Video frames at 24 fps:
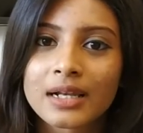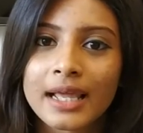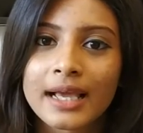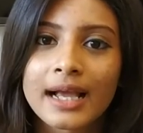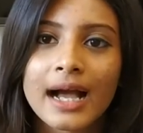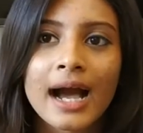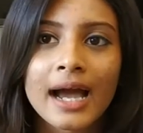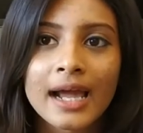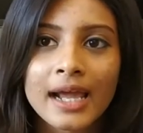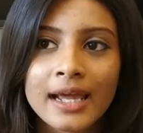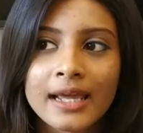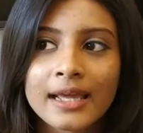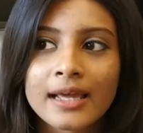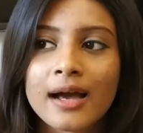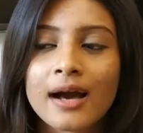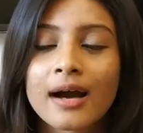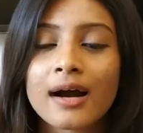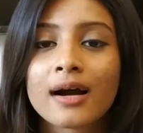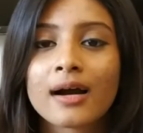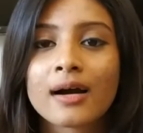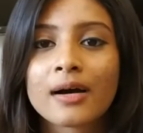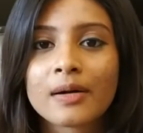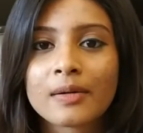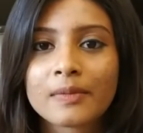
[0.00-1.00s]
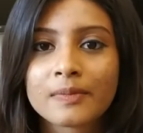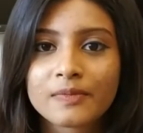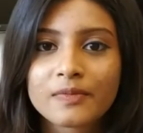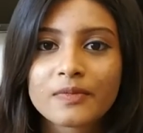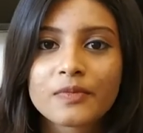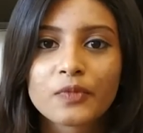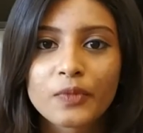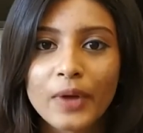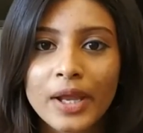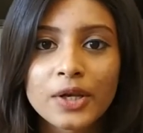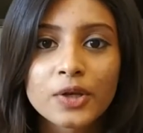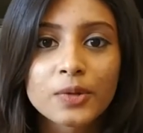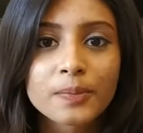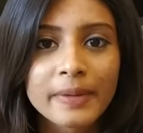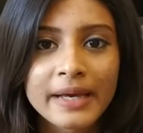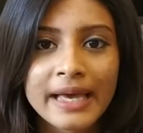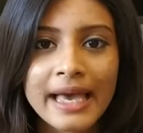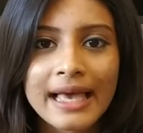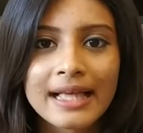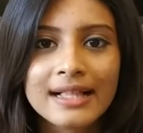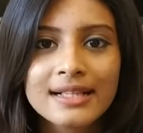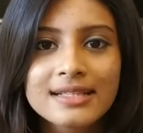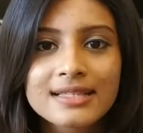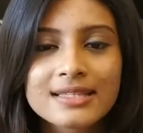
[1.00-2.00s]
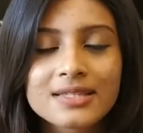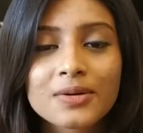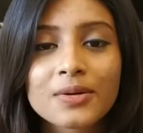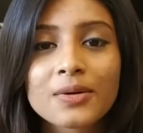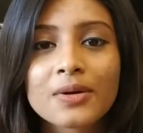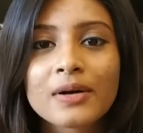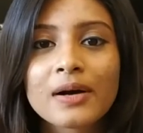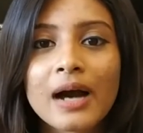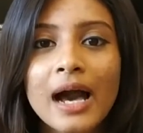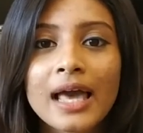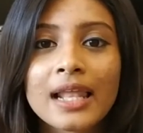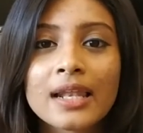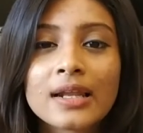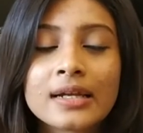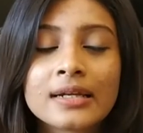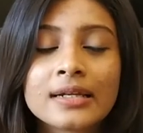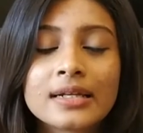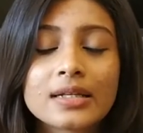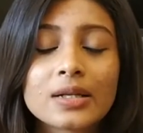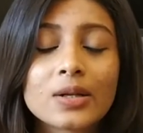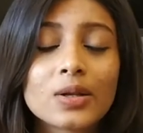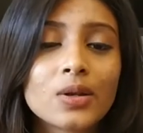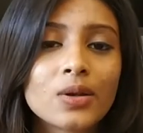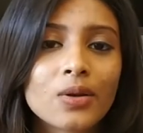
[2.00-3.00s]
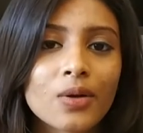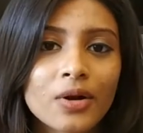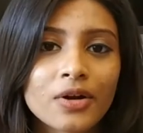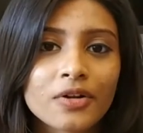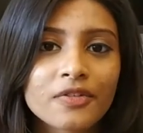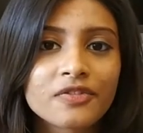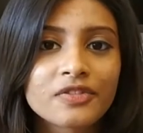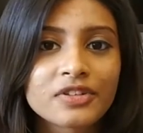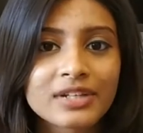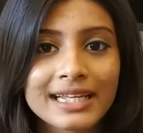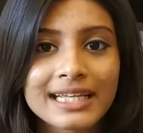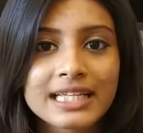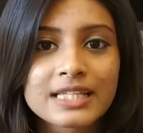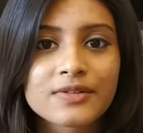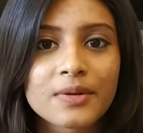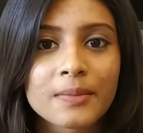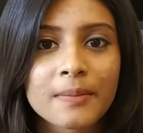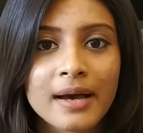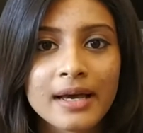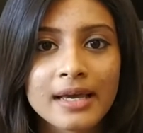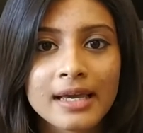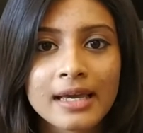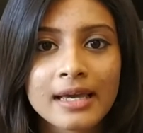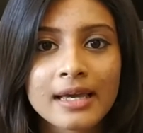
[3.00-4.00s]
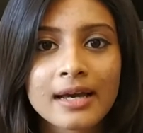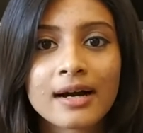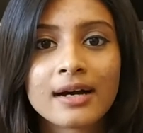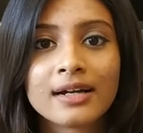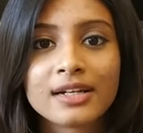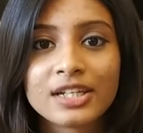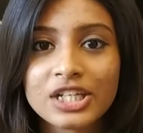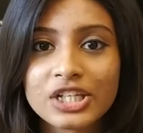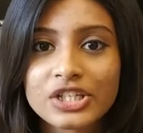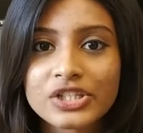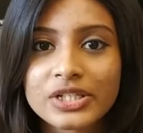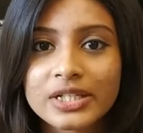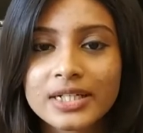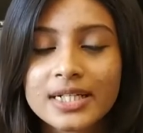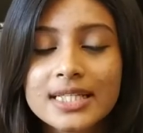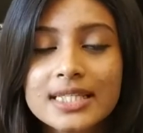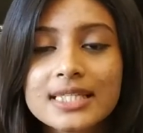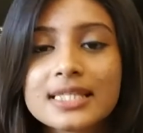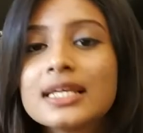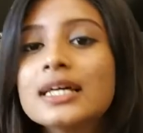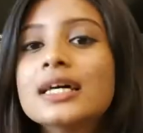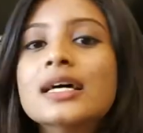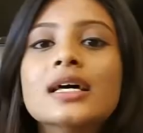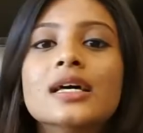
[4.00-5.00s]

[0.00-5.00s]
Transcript: Like I went to Pehel, so I learned a lot of tricks from my teachers.